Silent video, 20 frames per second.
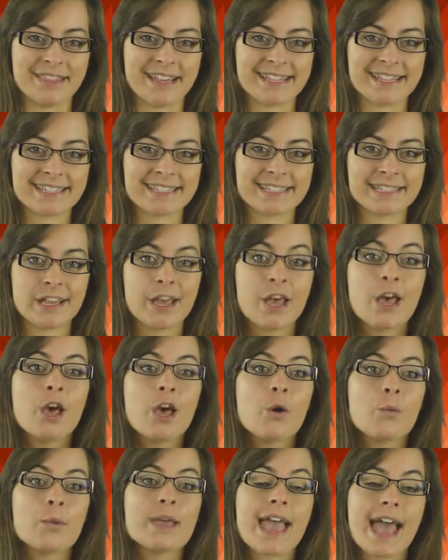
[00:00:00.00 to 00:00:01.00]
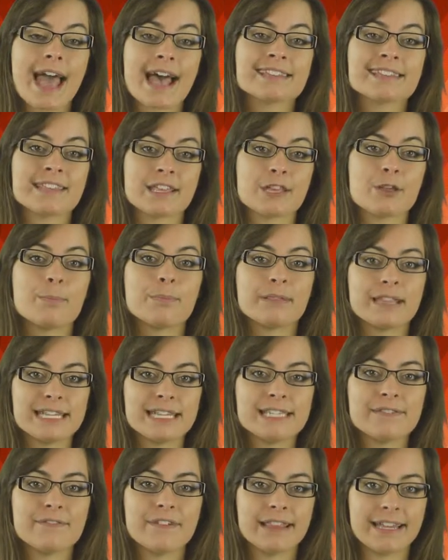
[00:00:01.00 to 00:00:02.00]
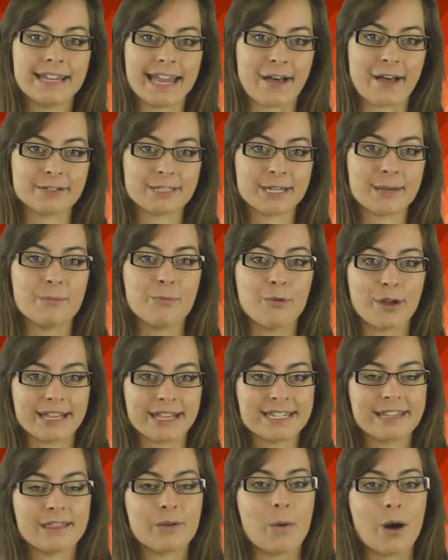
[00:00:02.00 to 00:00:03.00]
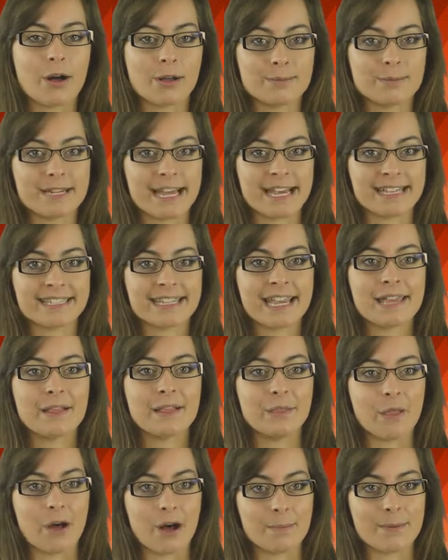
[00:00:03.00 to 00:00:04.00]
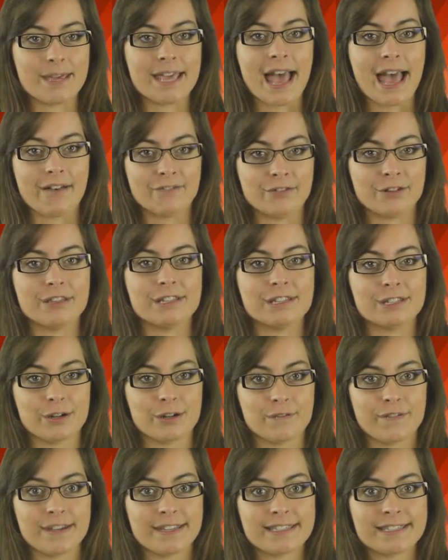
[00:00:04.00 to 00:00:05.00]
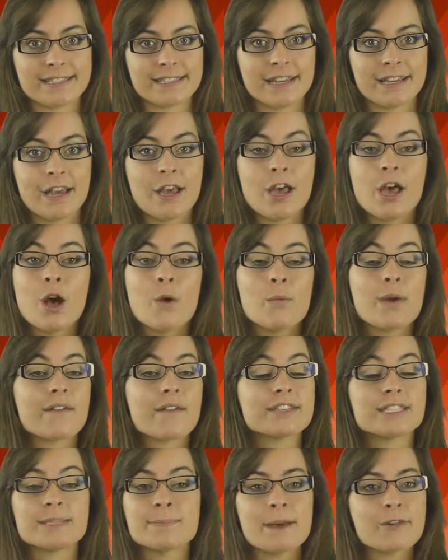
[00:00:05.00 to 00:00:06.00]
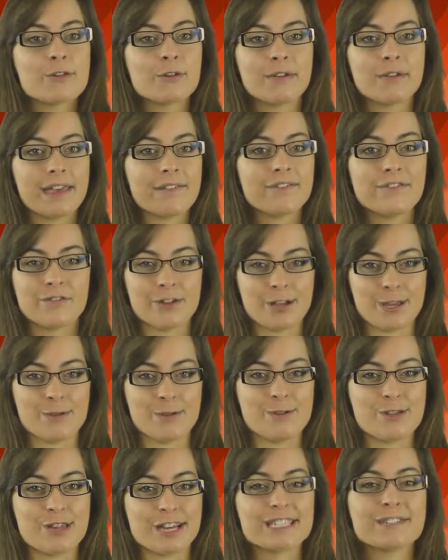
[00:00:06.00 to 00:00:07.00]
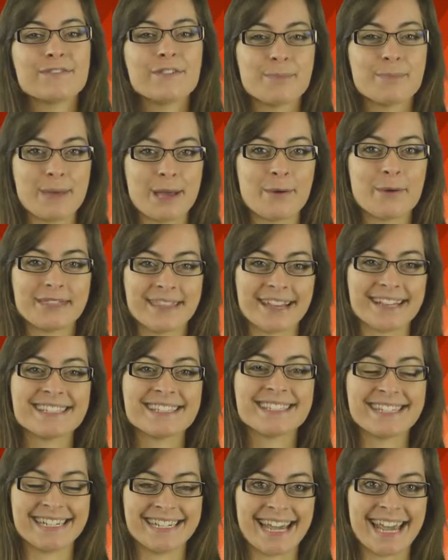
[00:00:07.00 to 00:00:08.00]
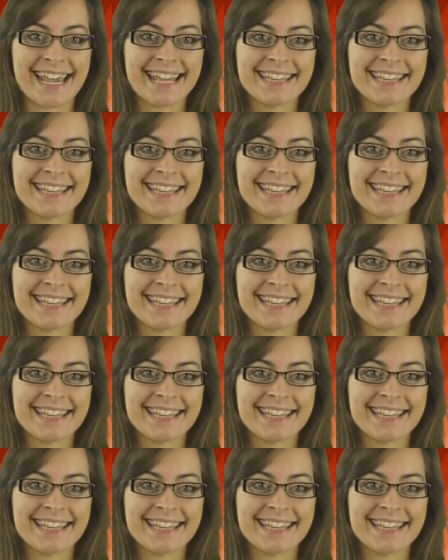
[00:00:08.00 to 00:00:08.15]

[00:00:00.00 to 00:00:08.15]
time with us. We ask that you please fill it out and bring it to the welcome desk in the lobby after the service. We have a special gift for you just for being with us